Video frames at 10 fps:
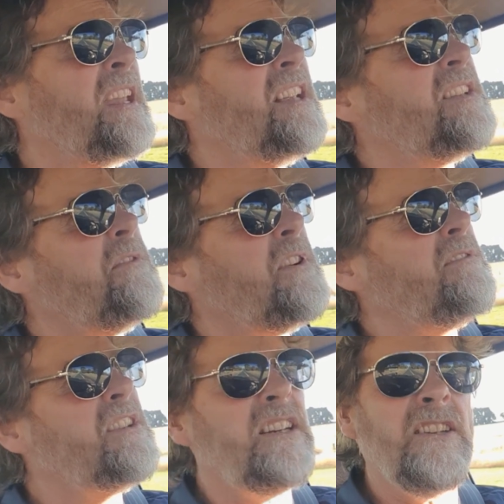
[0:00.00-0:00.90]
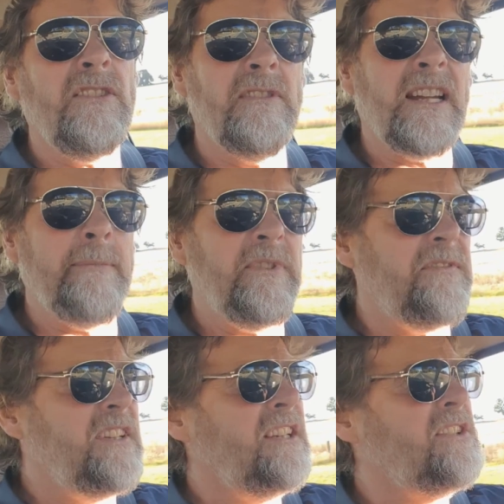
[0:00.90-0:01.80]
So if I was going to do a couple
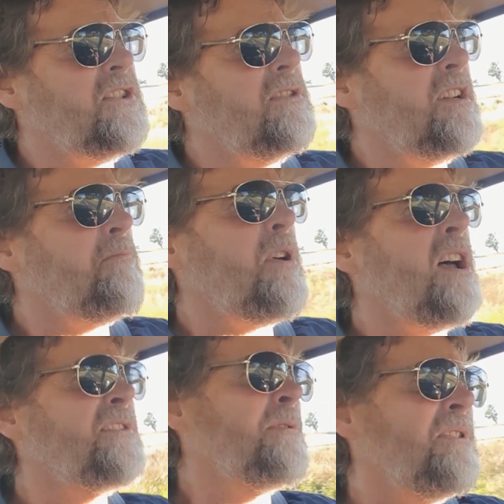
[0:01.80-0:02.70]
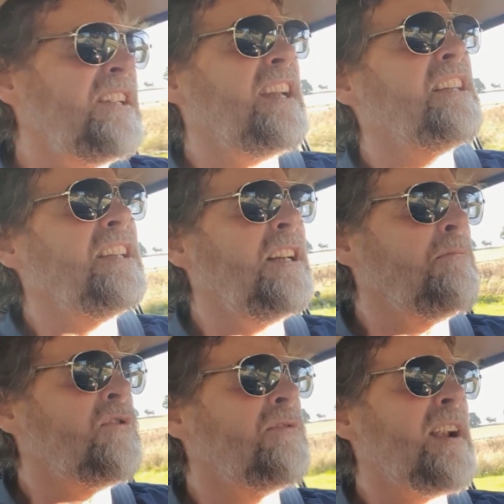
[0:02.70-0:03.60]
of things to it, possibly a little
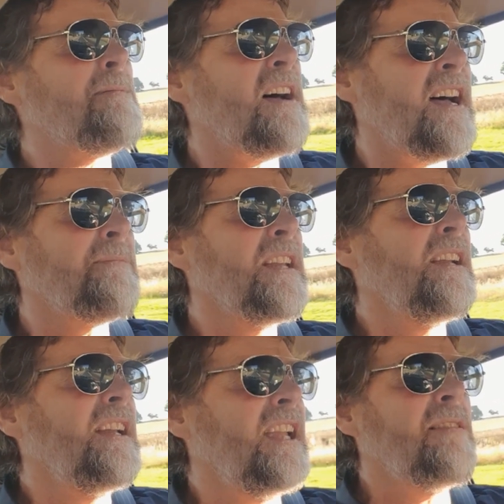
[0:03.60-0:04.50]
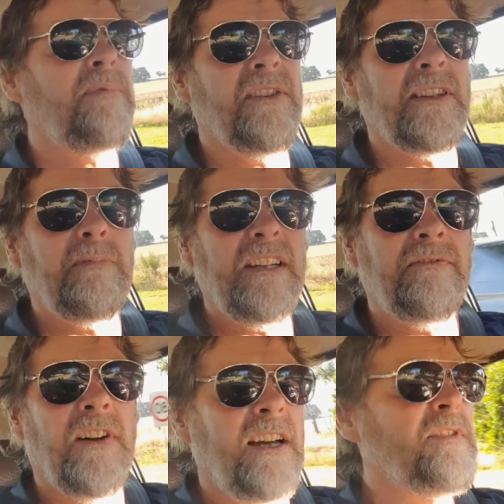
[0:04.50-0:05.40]
more rubber and possibly a
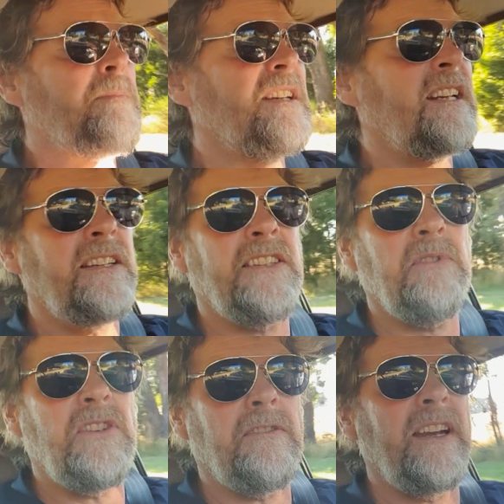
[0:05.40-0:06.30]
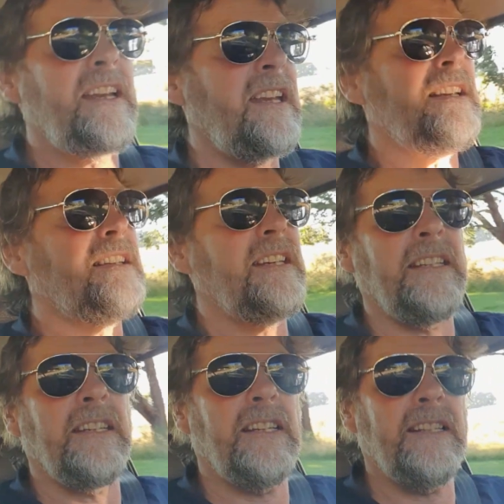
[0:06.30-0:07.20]
5-speed. I'm going to switch it around now so you
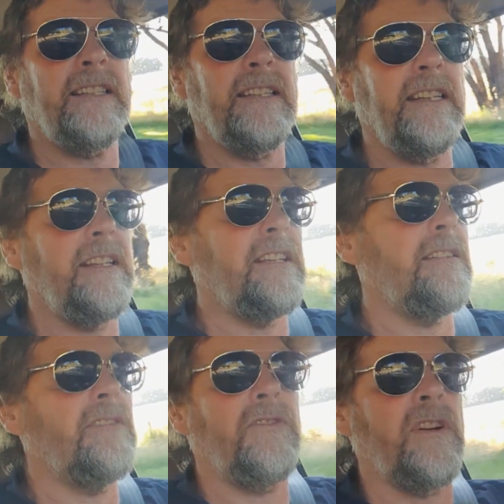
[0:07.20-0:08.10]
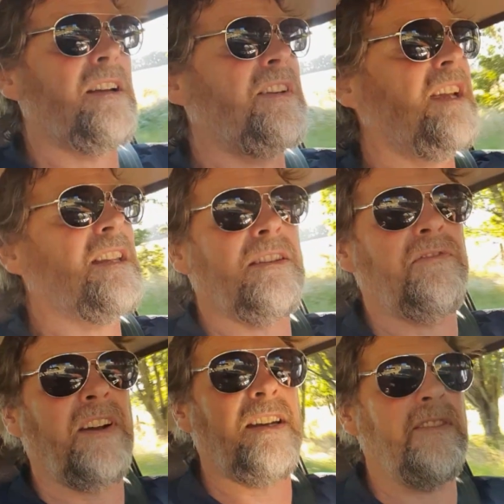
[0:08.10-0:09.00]
can kind of see the driving out the
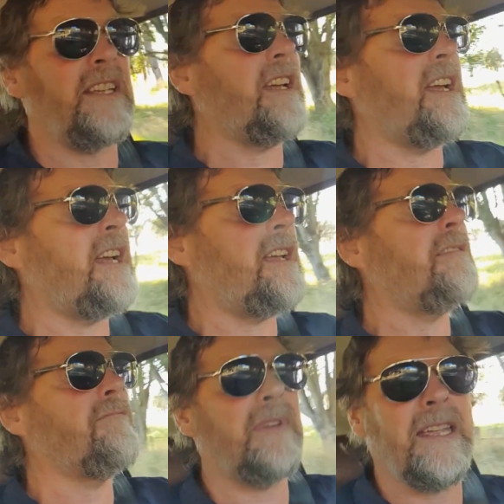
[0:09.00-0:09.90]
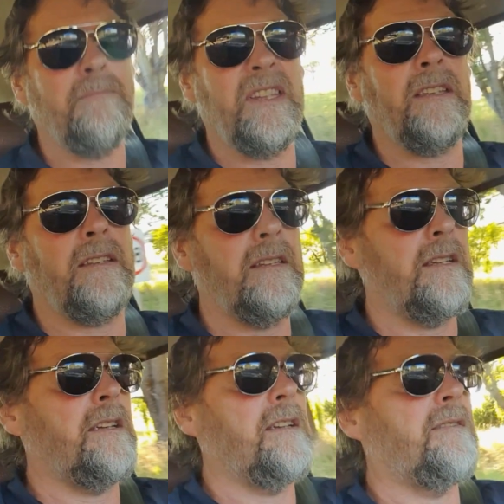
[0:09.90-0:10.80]
front of the car, maybe,
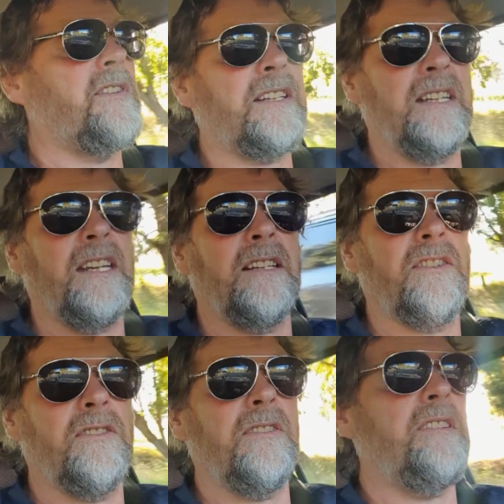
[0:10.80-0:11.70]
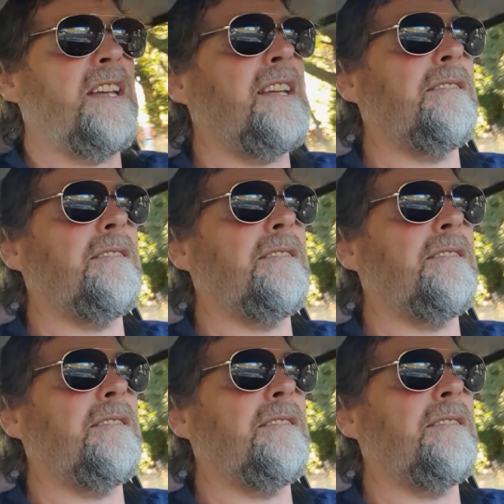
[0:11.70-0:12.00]
to do that.